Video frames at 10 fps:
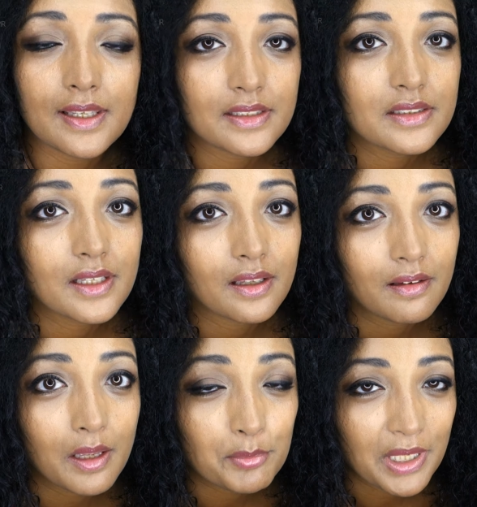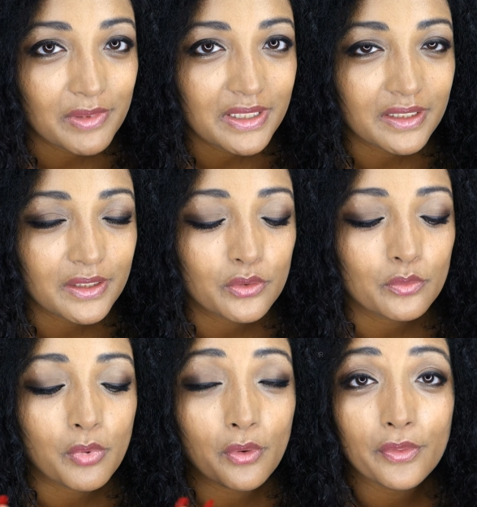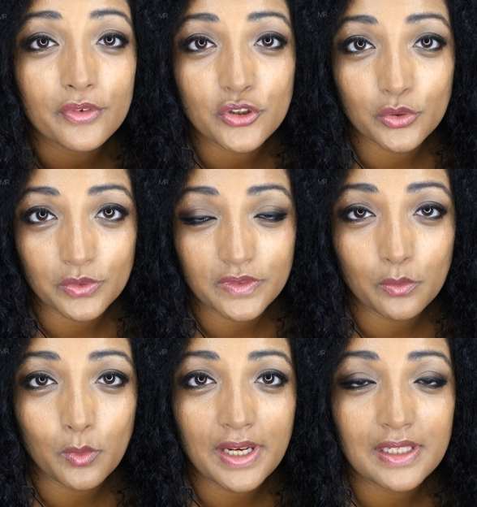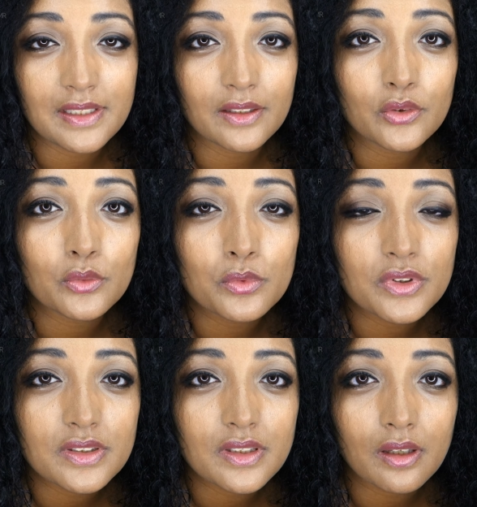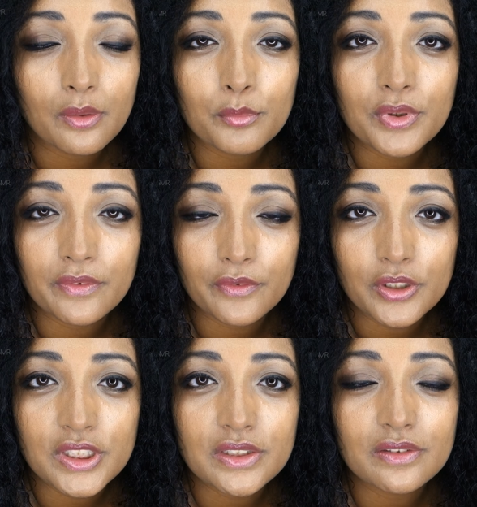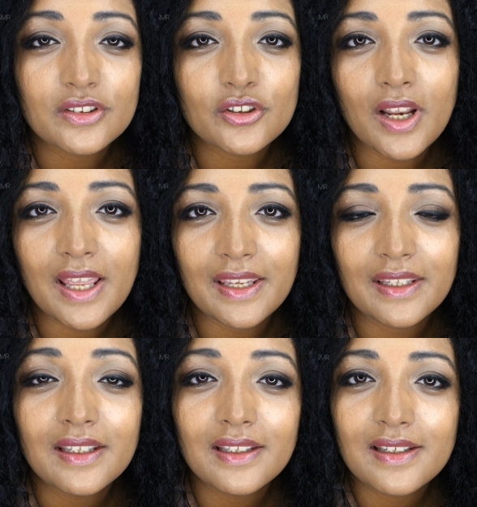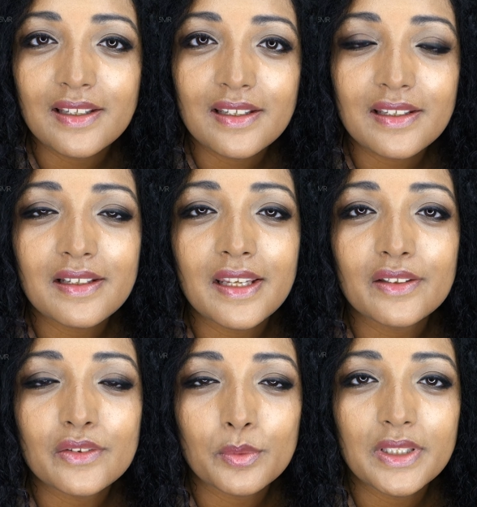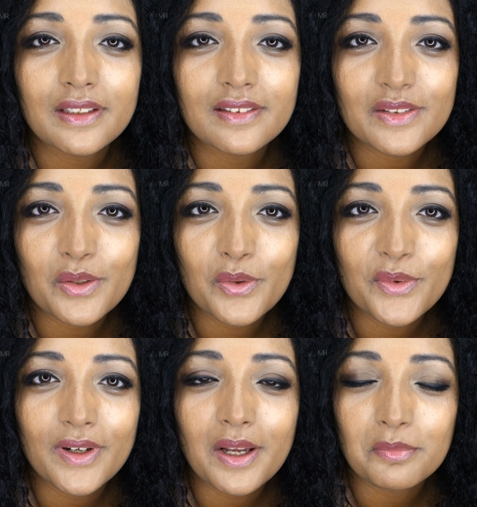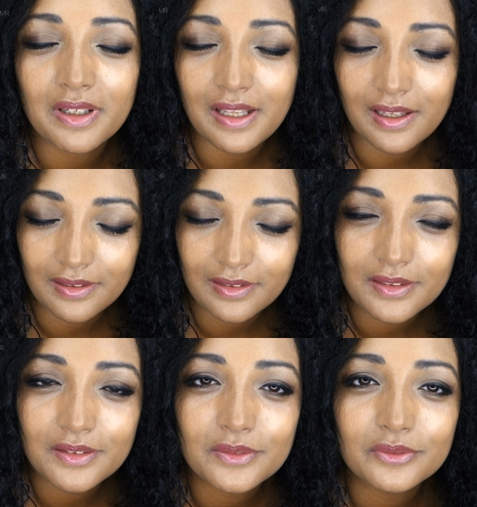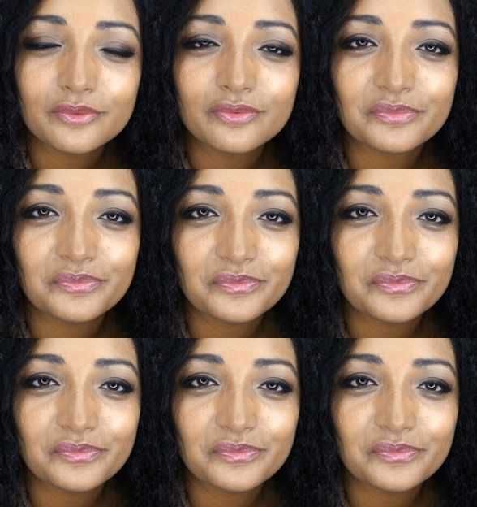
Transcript: And apparently you both chose the wine that you would prefer to try next week, so I'm glad.